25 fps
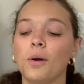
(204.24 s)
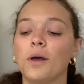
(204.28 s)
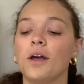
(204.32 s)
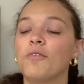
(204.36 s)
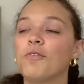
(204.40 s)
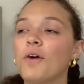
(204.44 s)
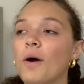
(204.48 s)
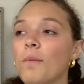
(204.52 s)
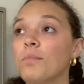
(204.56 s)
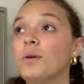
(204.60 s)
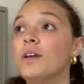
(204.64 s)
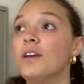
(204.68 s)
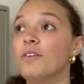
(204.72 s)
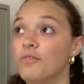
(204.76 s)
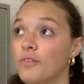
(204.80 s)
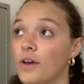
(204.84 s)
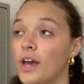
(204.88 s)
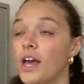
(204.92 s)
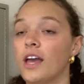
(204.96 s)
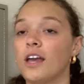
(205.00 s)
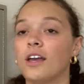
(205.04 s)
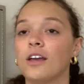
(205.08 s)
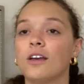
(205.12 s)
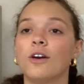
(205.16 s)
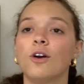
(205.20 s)
if I'm being
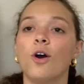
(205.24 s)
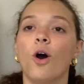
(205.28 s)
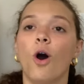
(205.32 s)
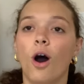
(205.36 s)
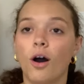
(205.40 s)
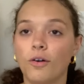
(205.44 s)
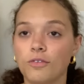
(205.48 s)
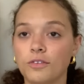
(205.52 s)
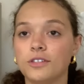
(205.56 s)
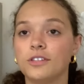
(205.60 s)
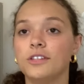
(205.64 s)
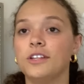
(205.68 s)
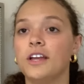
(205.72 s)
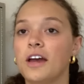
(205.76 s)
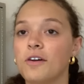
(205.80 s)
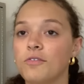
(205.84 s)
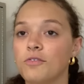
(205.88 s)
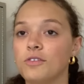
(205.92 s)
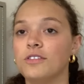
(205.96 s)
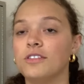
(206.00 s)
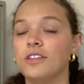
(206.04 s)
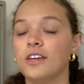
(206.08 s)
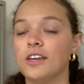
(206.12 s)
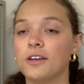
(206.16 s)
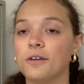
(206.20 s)
vague, obviously
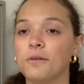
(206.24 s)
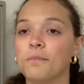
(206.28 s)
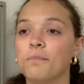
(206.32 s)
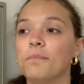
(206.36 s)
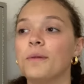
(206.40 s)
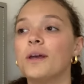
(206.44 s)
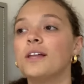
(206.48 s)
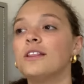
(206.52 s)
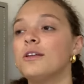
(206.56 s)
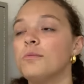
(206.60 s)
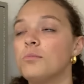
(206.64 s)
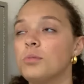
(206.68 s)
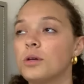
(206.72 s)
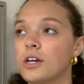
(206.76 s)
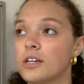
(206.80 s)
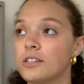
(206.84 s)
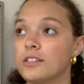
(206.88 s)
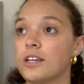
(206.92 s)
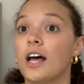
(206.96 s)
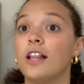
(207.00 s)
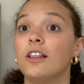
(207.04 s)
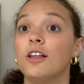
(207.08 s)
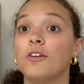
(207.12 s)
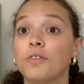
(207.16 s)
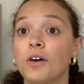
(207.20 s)
everything. Mainly because
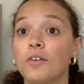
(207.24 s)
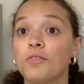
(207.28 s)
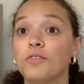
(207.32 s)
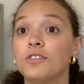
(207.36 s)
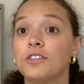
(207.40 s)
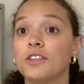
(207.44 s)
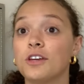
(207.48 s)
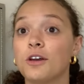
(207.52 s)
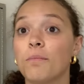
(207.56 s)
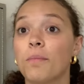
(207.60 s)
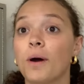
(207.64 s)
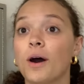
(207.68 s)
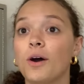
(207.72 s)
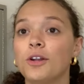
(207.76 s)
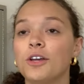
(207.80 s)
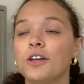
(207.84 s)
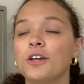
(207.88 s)
I love everything about